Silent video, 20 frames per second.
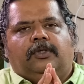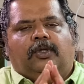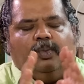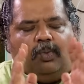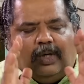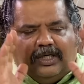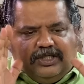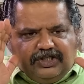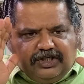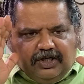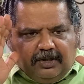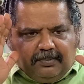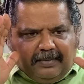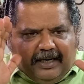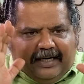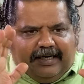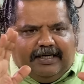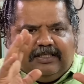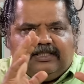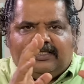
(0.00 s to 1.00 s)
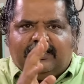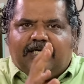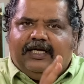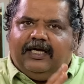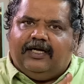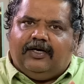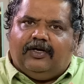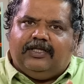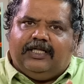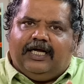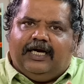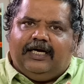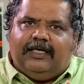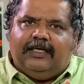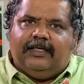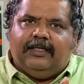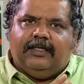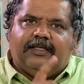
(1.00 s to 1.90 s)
Once your mind is clear on that,